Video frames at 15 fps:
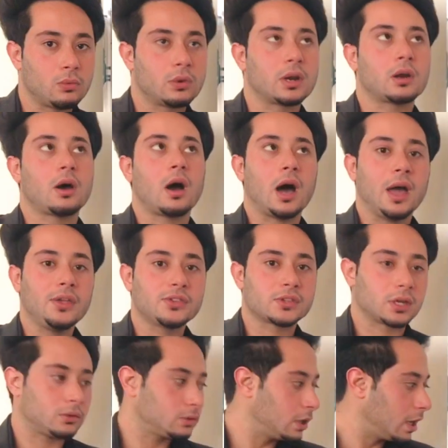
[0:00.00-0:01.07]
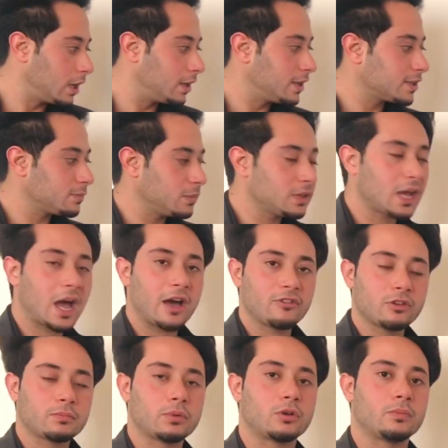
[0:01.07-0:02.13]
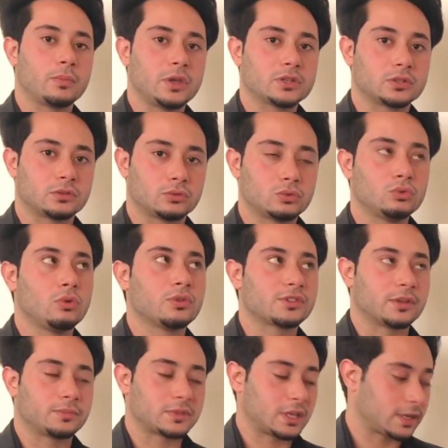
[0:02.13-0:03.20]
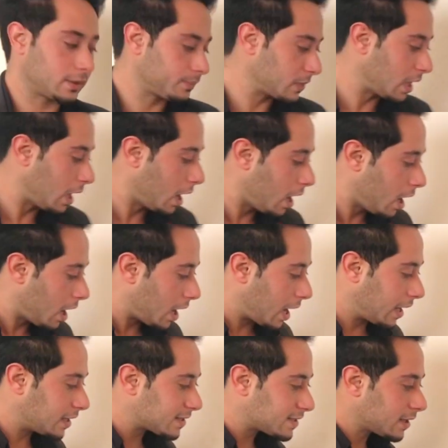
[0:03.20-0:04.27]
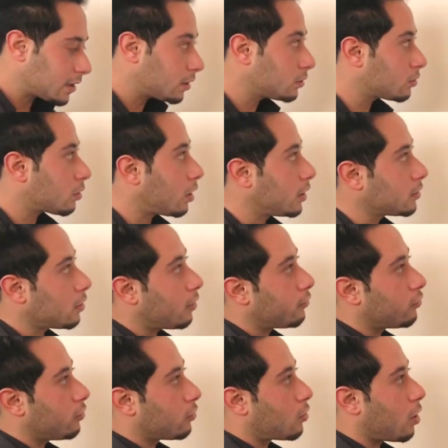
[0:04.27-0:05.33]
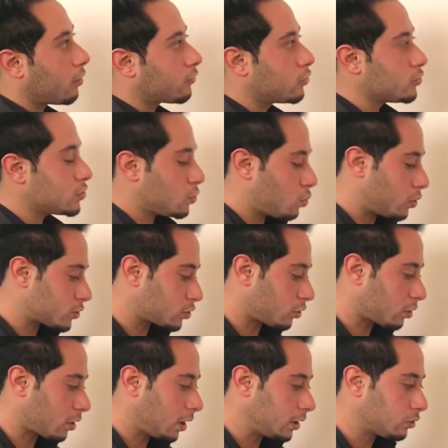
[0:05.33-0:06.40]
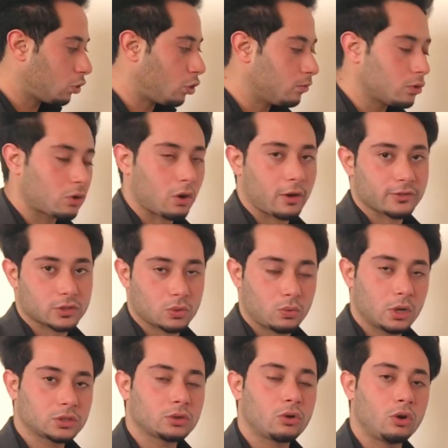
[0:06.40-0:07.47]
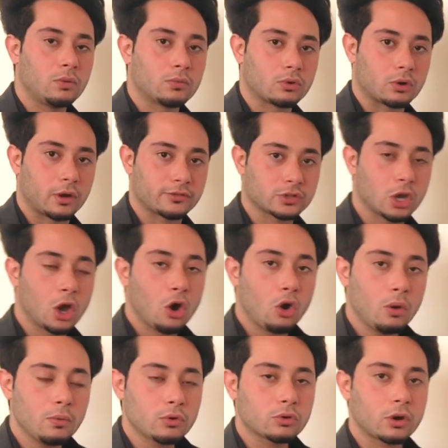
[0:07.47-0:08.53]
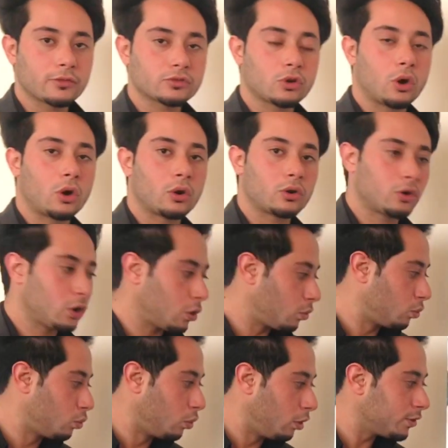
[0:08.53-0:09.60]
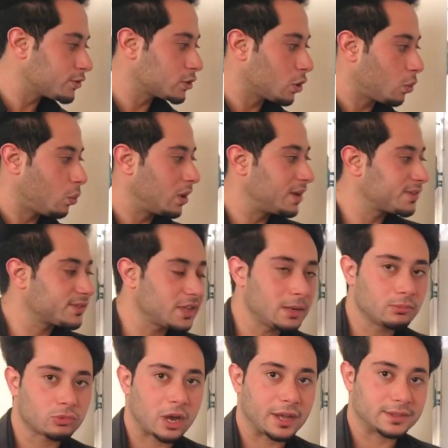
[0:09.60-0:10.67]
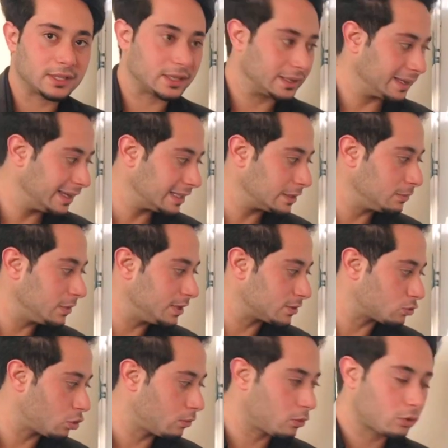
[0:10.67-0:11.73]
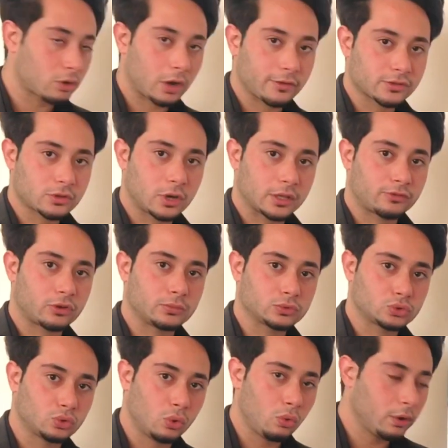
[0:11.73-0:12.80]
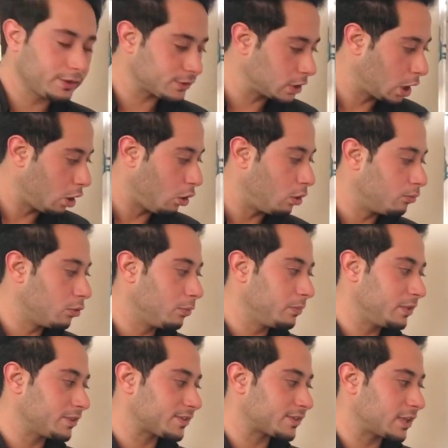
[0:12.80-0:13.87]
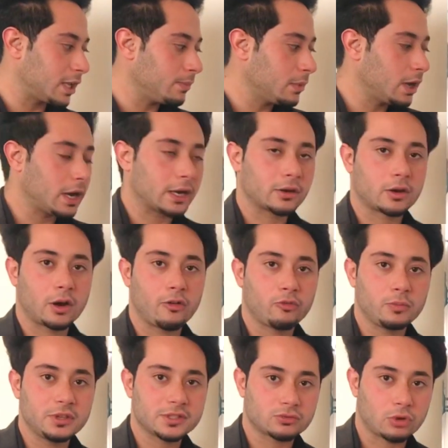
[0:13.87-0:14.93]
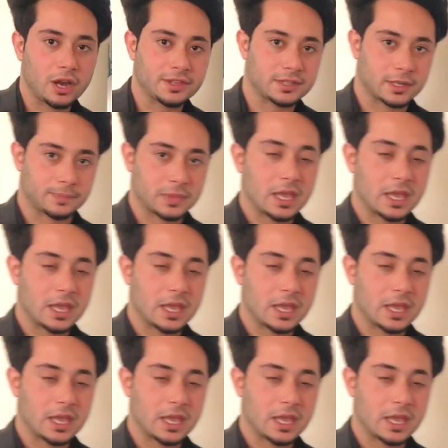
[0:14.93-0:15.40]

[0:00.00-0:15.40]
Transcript: with an I sound. This means having permission to do something. And the second kind of confusing words are called homographs. What are homographs? Homographs are words with the same writing. It means homographs got from two words. Homo means same and graph means writing.